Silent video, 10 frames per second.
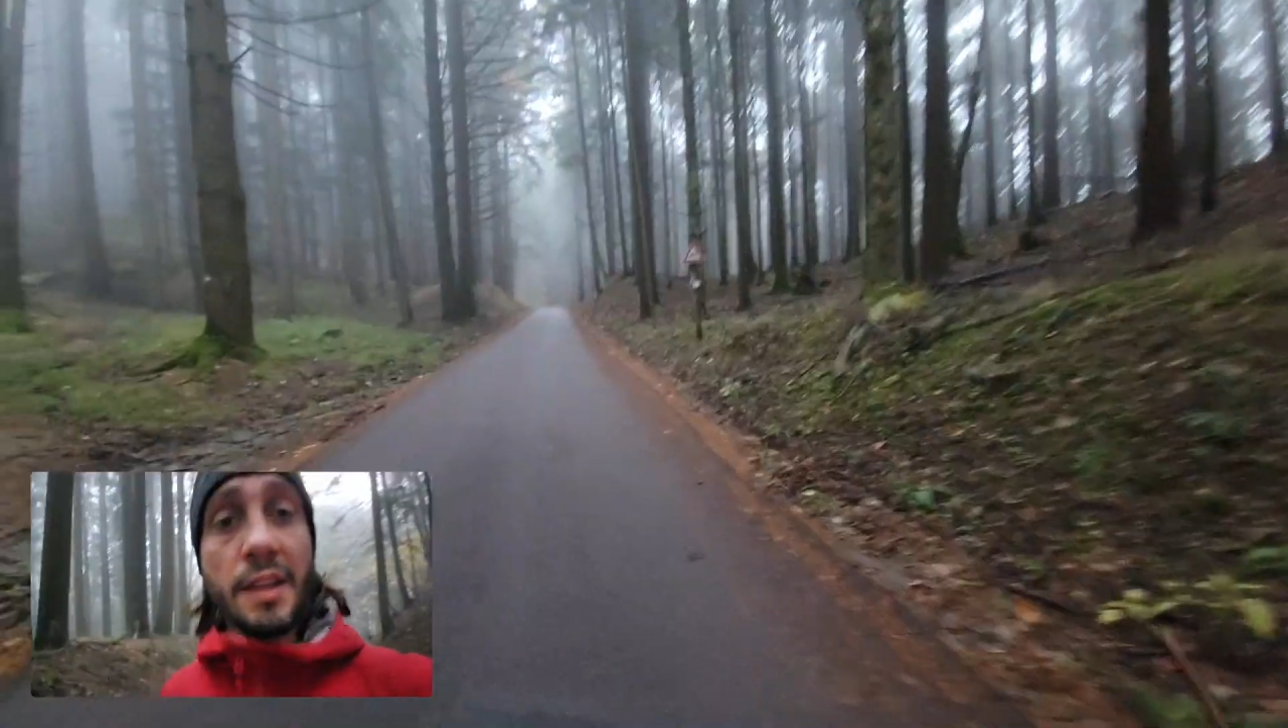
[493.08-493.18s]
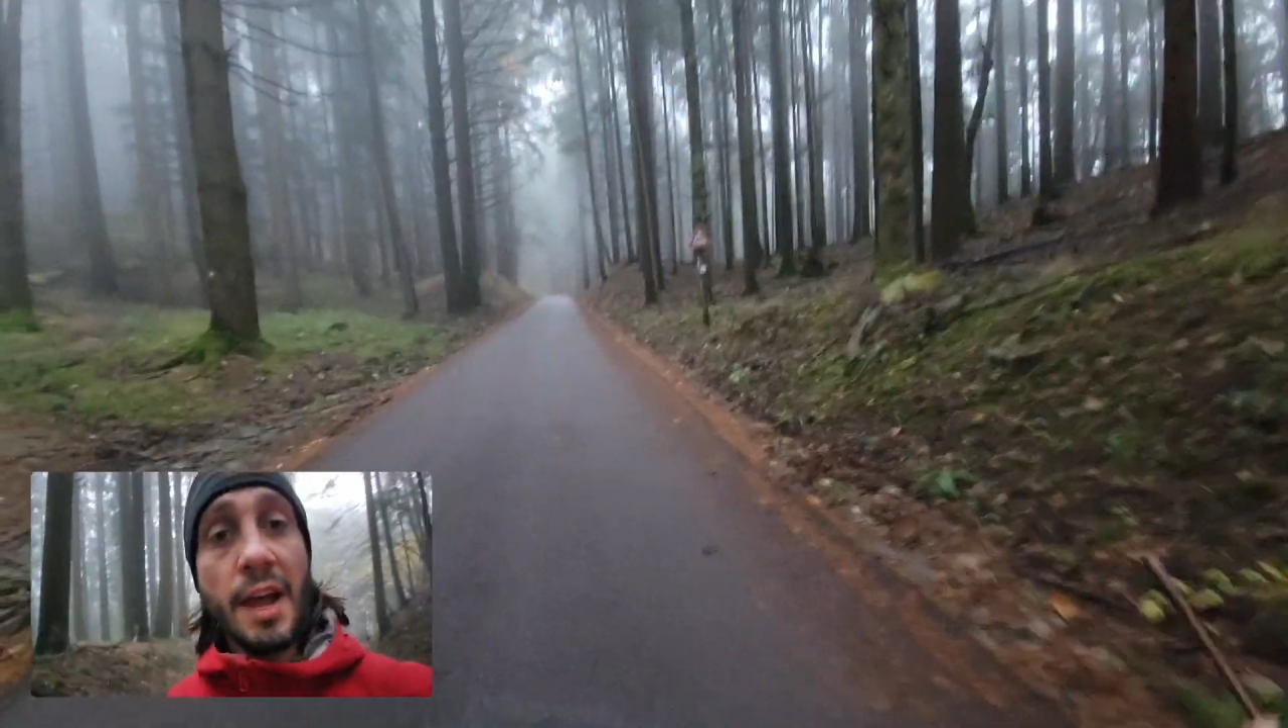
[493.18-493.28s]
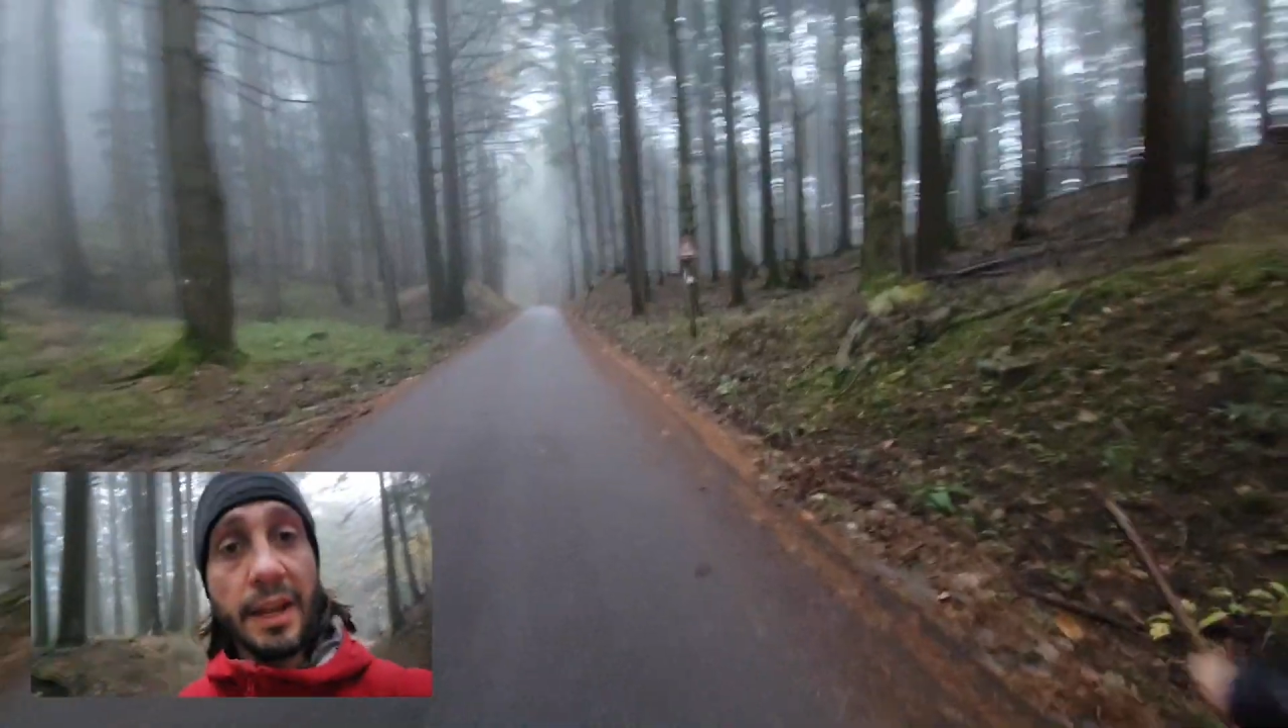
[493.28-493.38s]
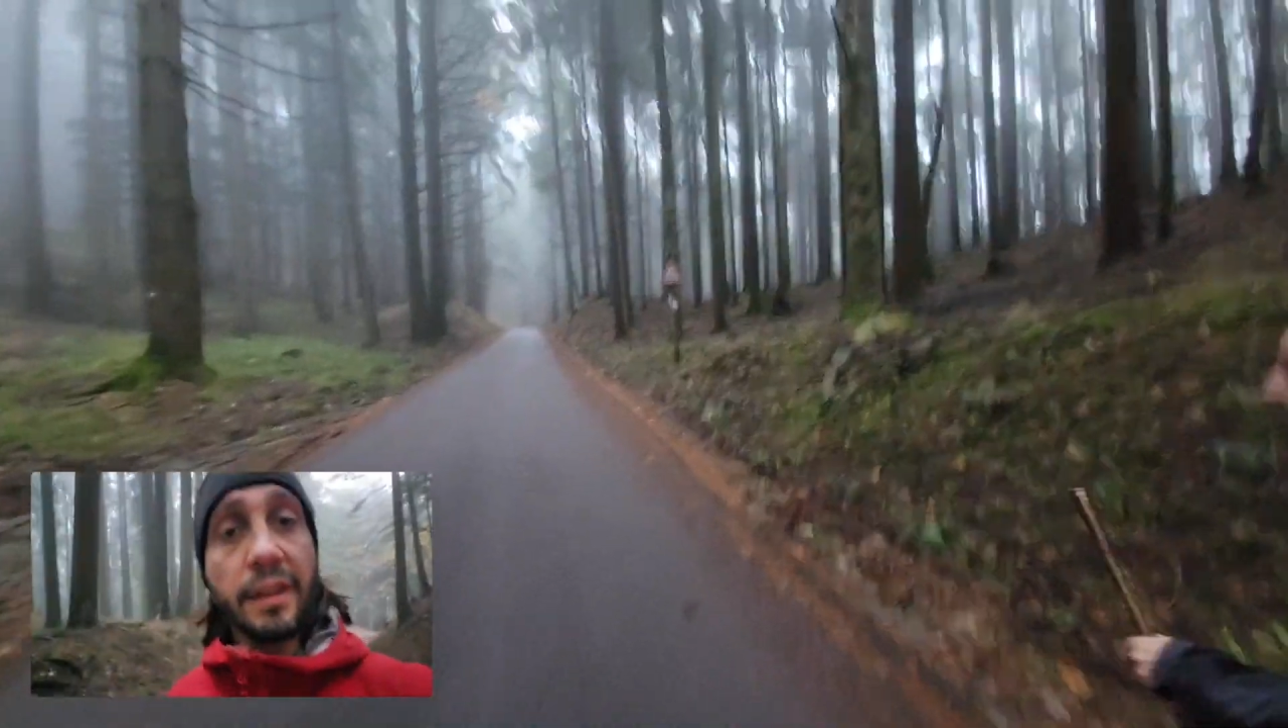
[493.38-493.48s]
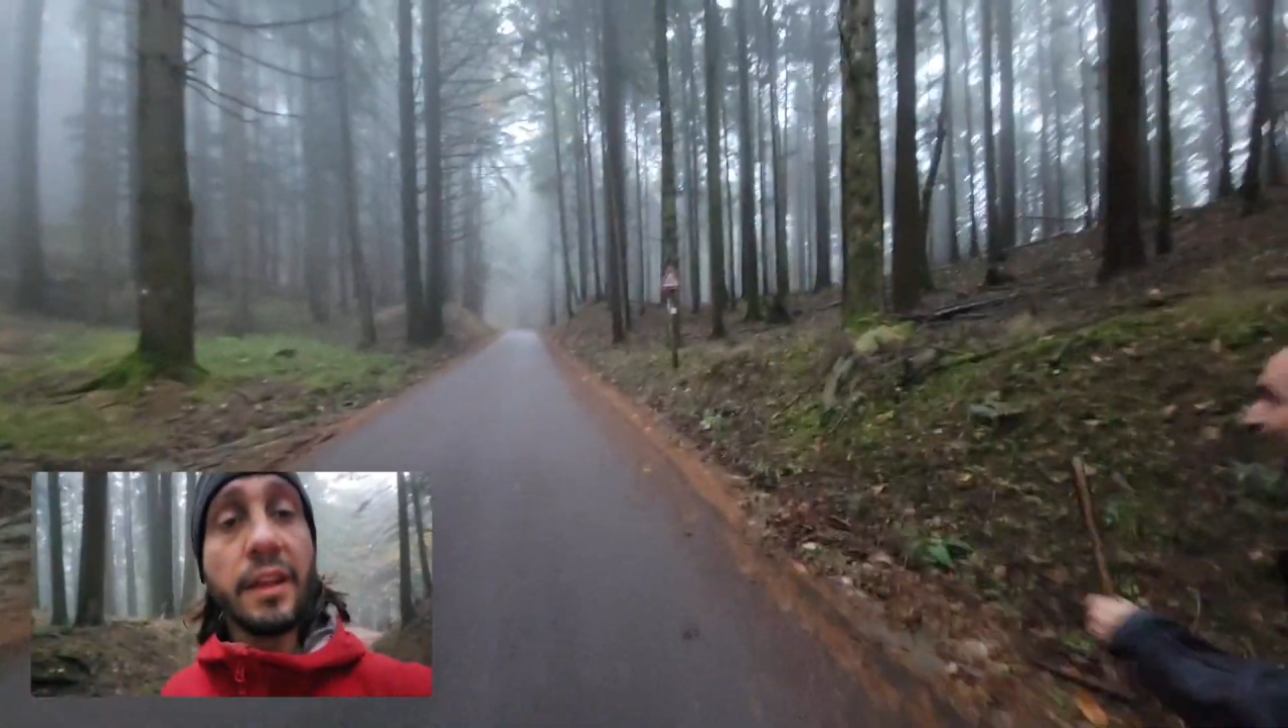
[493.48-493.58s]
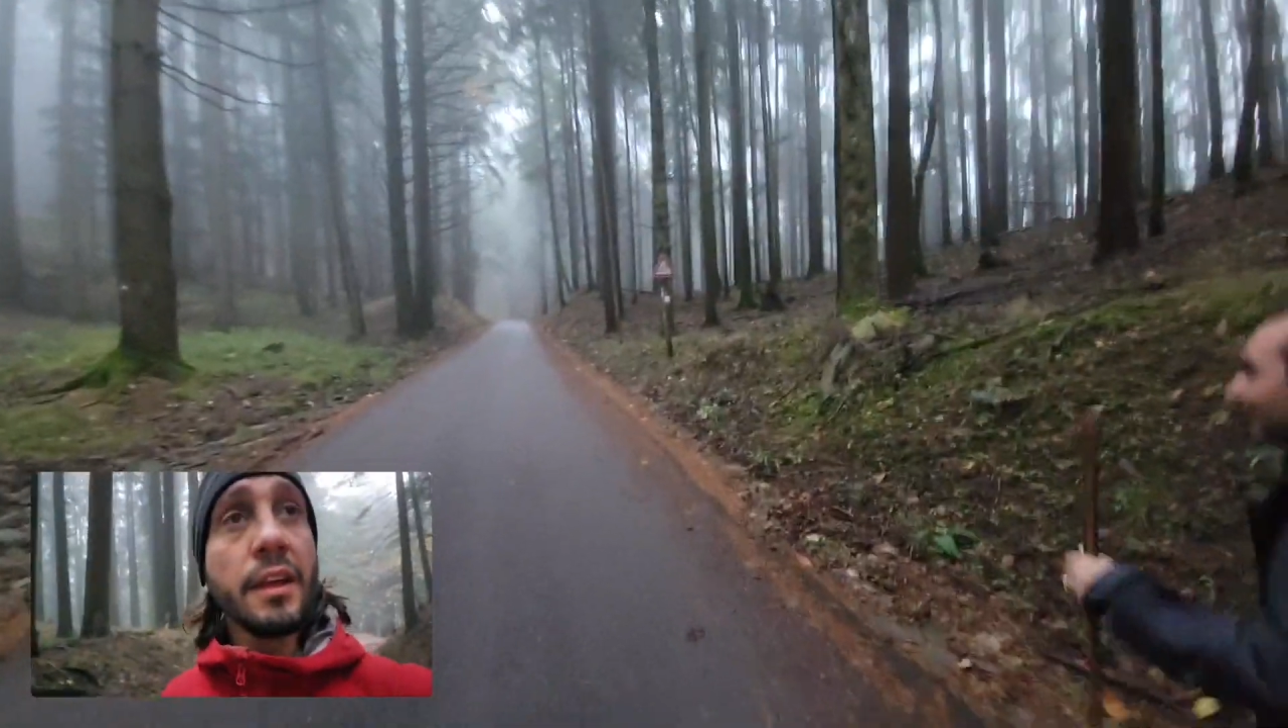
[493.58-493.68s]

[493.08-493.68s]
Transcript: height,